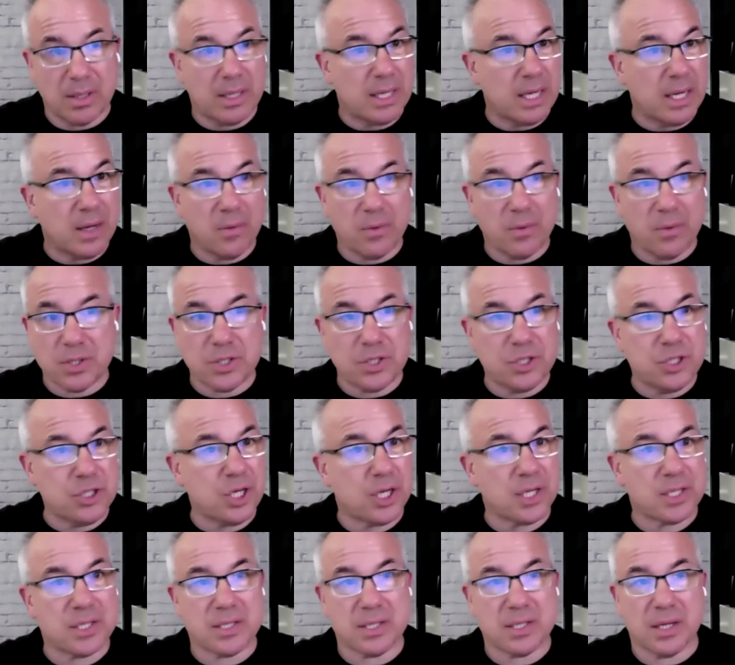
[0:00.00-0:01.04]
It wow. was
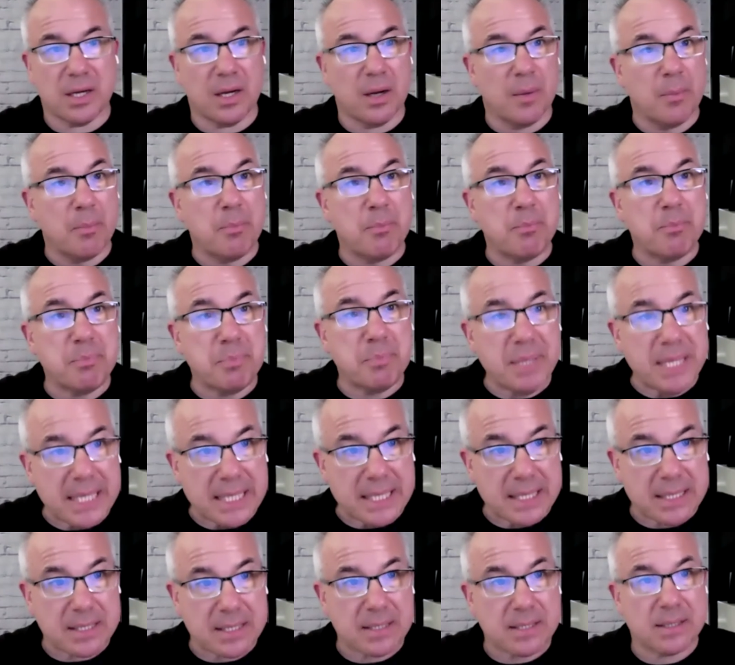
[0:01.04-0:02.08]
just a
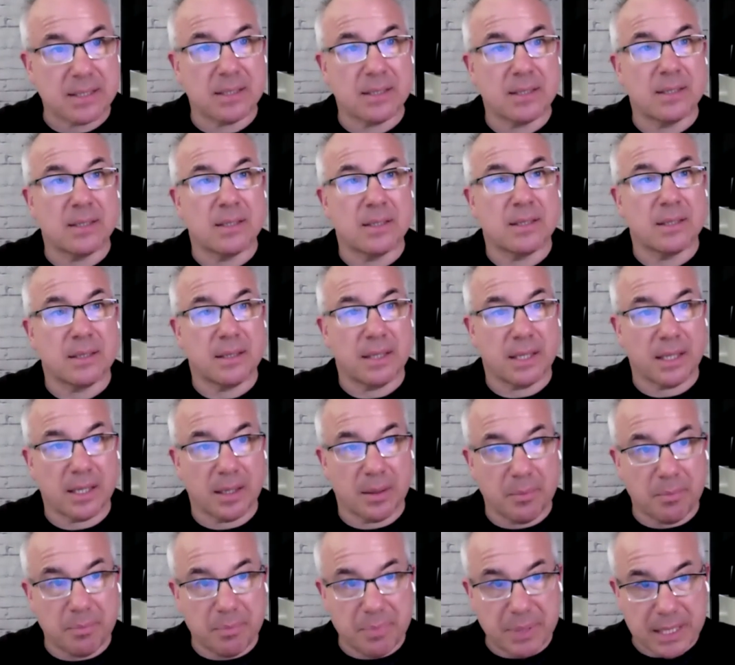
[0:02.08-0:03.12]
beast, like a
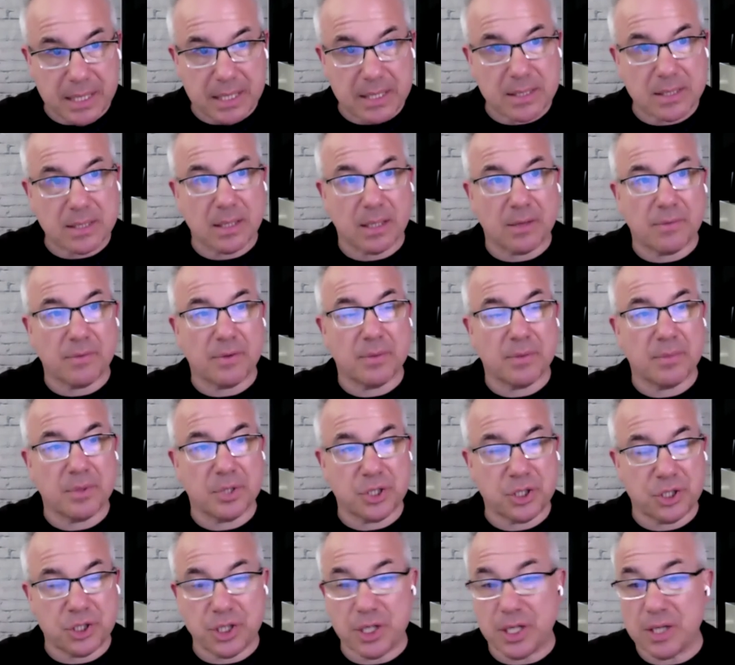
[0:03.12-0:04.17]
beast of a
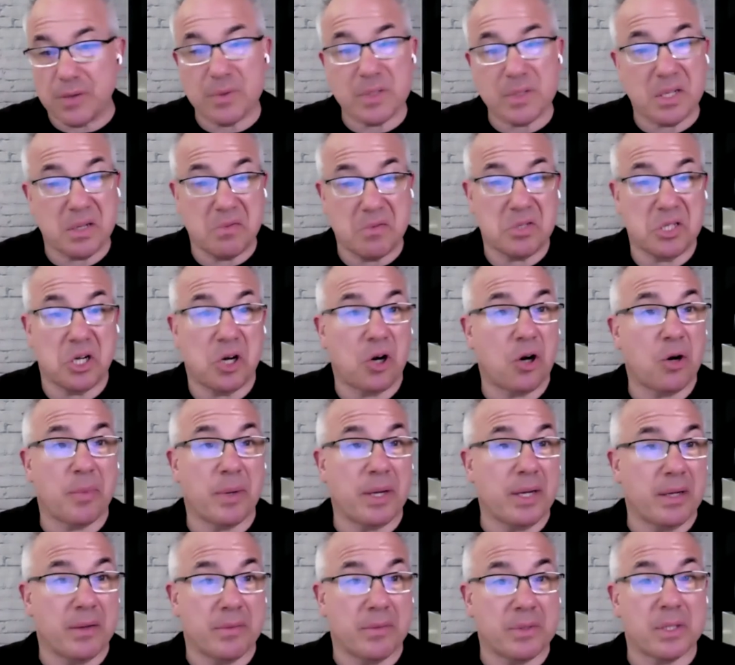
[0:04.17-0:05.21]
machine. It was it was an army.
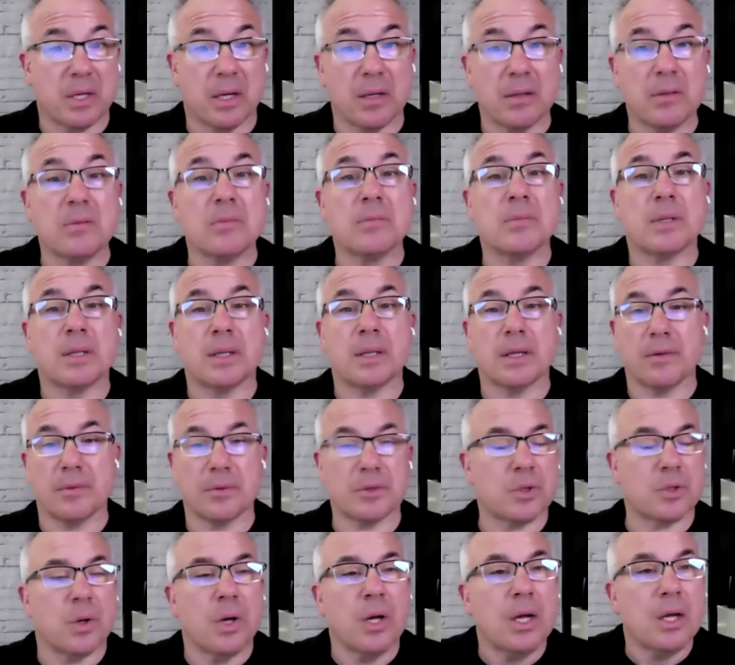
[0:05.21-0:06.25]
It was unbelievable.
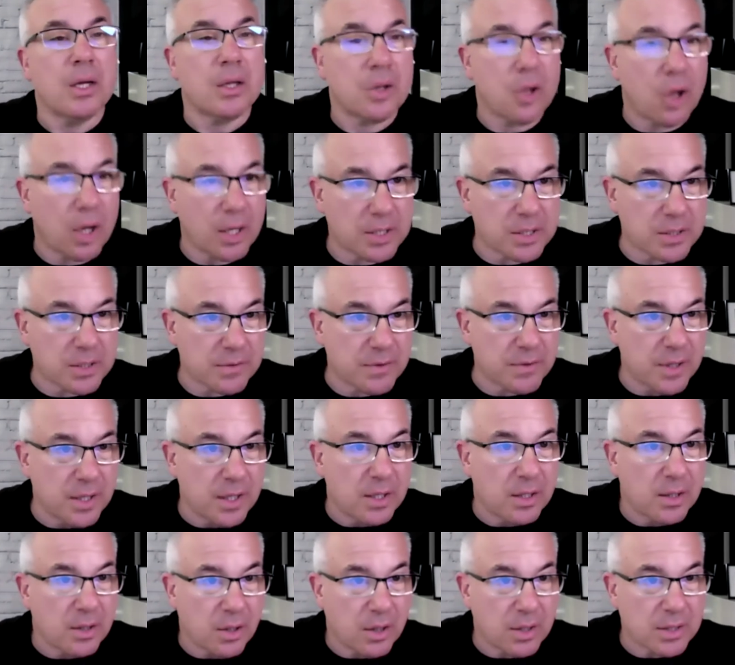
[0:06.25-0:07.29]
So lots of
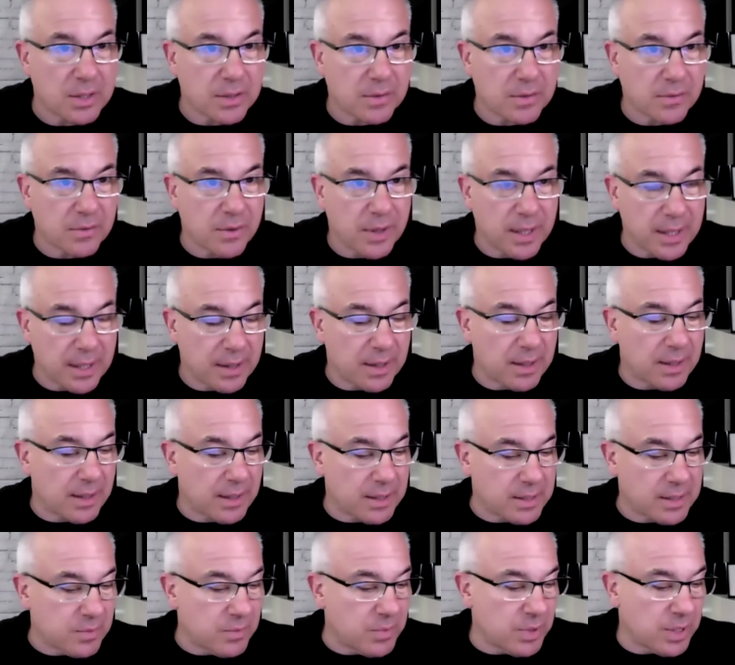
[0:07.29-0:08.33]
lots of great
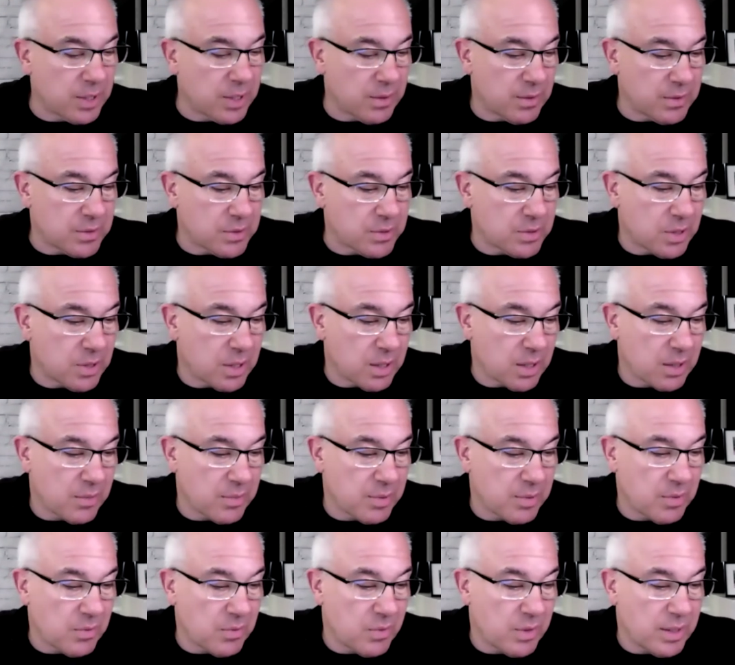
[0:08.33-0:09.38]
things, and we can also yeah. talk
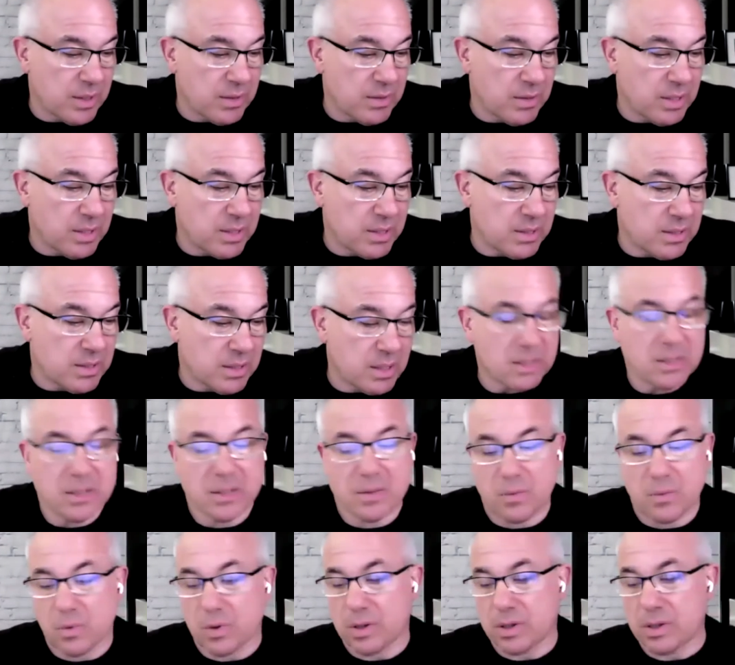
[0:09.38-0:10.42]
about when it
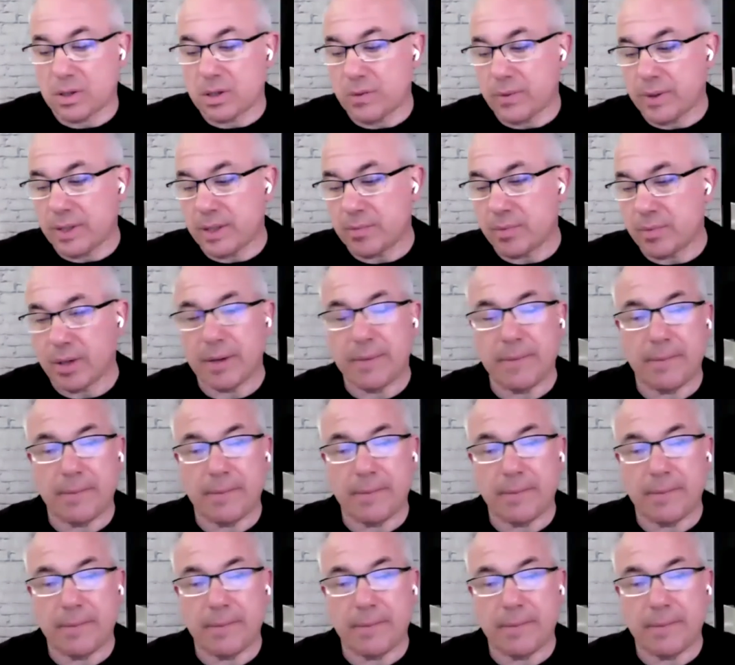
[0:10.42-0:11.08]
doesn't work. Go ahead, Brad.